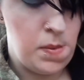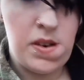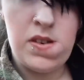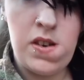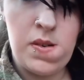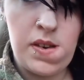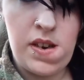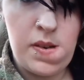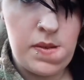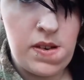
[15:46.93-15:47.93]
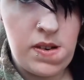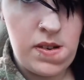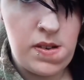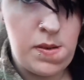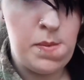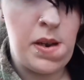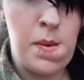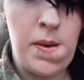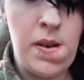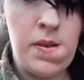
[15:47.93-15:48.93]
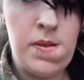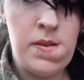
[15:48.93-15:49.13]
one chew left, maybe.